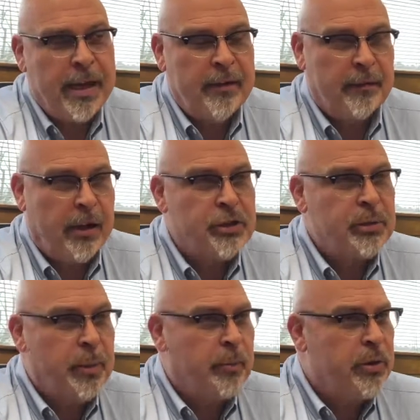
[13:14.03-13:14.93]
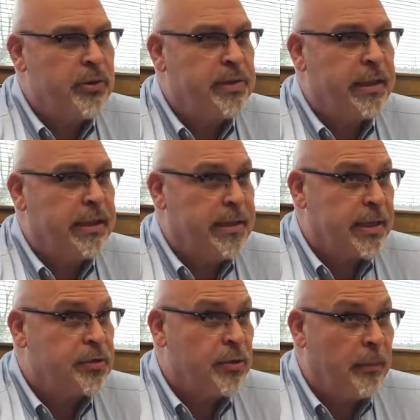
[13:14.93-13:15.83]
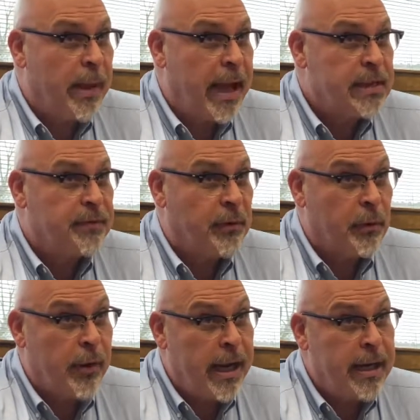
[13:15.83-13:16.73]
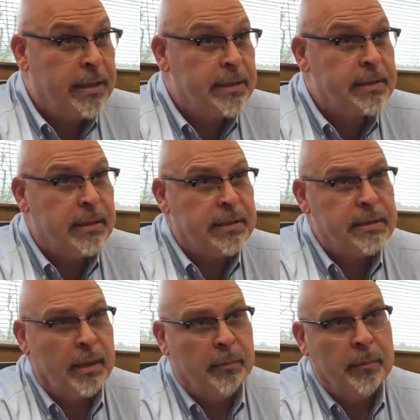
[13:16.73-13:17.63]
have largely been producing industrial mats for cranes and some